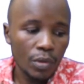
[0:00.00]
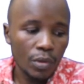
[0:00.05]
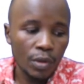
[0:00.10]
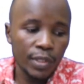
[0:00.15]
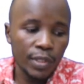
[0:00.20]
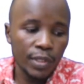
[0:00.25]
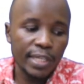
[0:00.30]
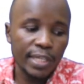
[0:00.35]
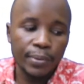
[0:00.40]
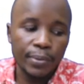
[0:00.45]

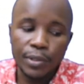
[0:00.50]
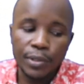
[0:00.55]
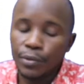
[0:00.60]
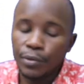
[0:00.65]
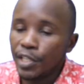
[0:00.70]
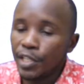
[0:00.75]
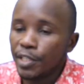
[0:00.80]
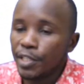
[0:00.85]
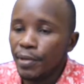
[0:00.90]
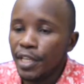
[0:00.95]
Supposed to
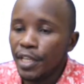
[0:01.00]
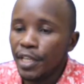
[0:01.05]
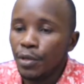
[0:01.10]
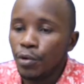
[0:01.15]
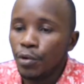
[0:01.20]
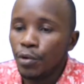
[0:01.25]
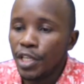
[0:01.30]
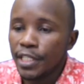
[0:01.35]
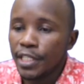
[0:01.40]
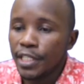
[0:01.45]
explain
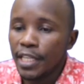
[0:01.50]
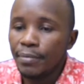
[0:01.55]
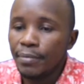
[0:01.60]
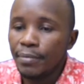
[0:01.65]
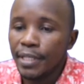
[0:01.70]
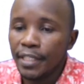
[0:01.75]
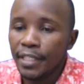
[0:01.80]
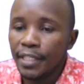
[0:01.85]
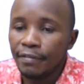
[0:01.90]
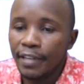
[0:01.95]
what is a
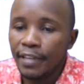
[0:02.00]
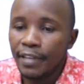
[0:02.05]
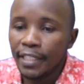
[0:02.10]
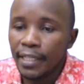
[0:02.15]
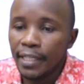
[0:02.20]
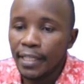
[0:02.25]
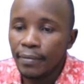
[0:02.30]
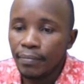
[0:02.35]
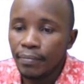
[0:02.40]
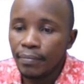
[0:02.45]
limiting
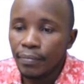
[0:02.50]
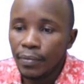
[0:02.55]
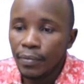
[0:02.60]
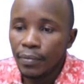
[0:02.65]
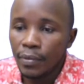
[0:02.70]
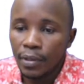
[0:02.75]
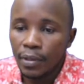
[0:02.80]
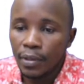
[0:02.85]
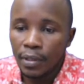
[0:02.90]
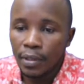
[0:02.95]
factor,
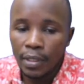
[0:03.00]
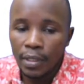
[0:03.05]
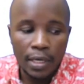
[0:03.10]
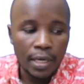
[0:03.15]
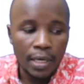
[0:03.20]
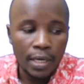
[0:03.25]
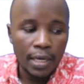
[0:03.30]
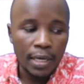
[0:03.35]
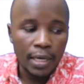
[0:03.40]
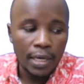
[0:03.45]

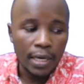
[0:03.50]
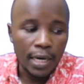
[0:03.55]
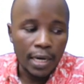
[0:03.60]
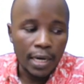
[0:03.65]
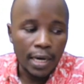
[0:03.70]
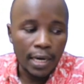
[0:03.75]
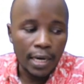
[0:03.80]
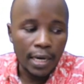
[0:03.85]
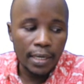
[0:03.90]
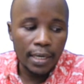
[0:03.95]

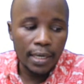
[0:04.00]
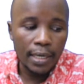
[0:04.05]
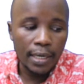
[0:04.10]
and